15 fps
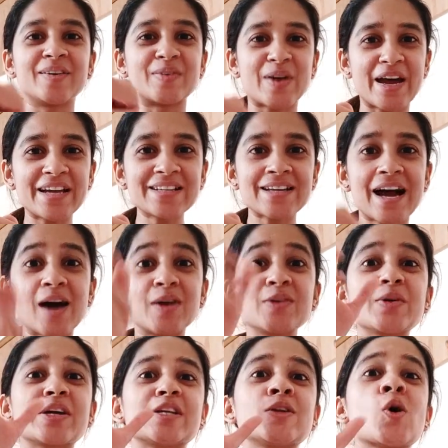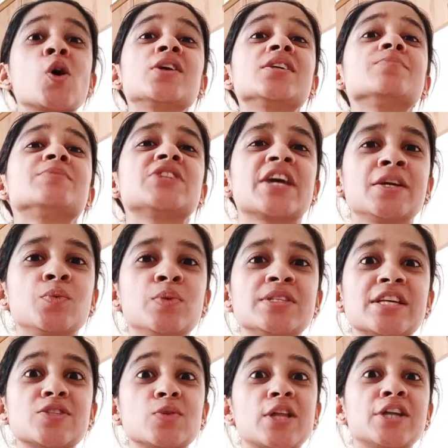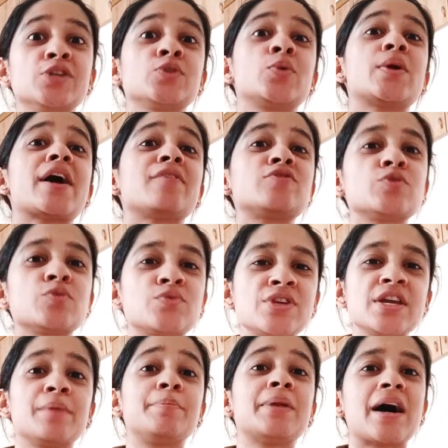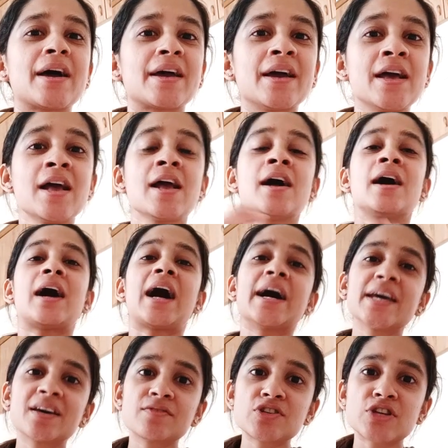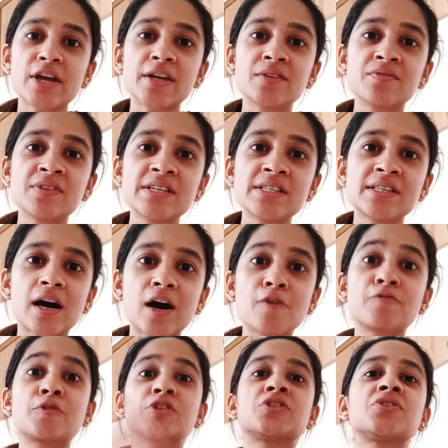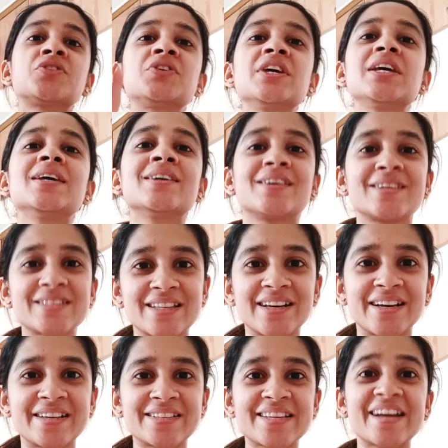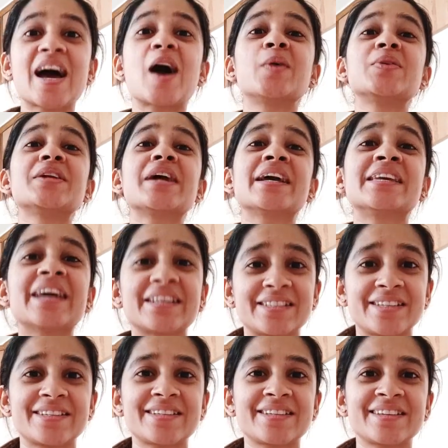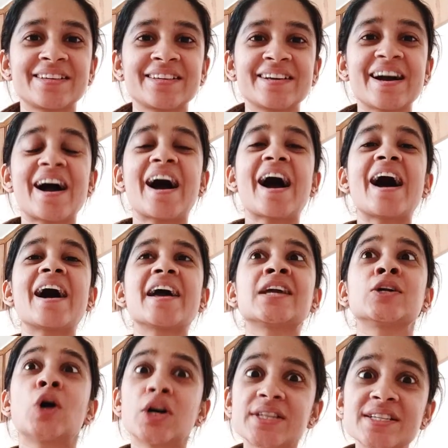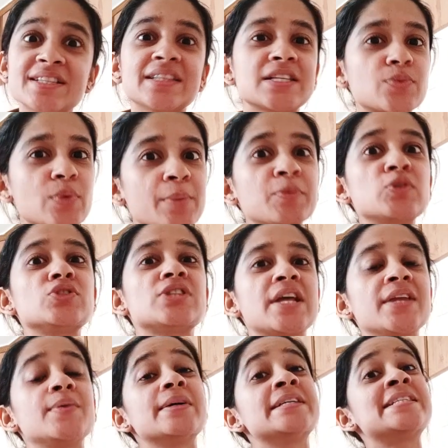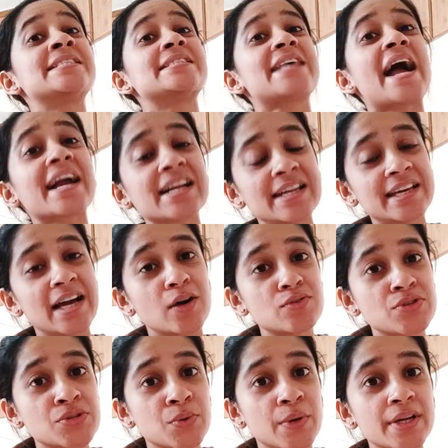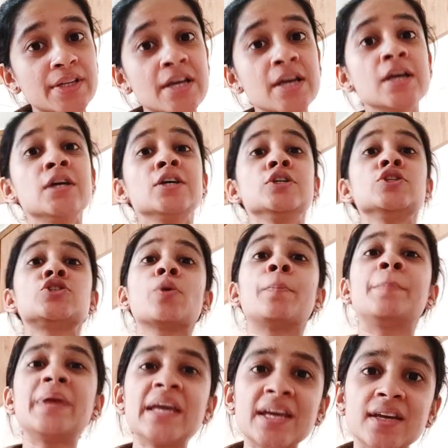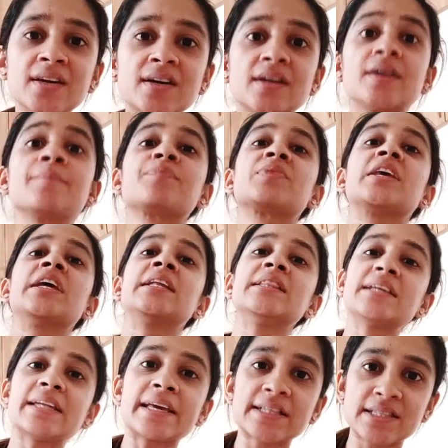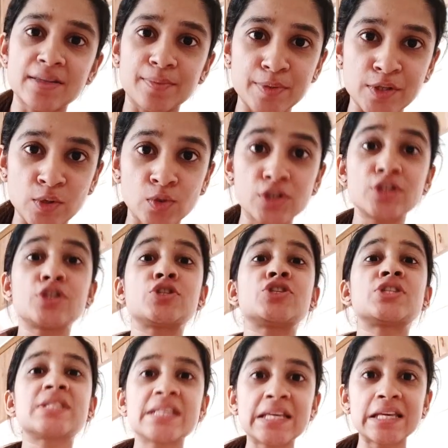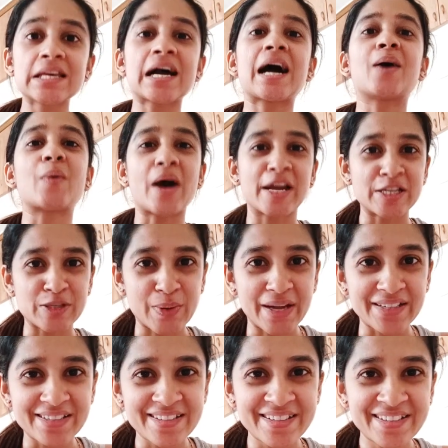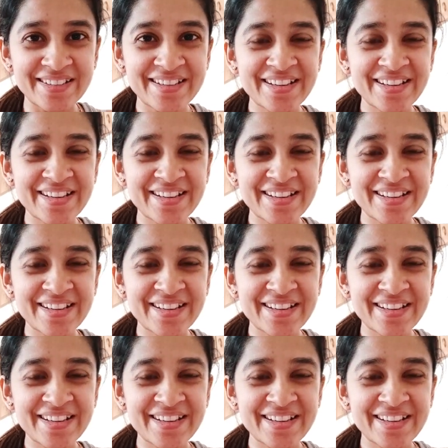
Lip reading: right? How do you get a long-term Schengen visa so that you don't have to reapply? I have a Schengen visa for 3 years, guys. And how did I get it? I got it, and that's why I'm going to tell you exactly how to do it. So be here in the next episode to see how I do it.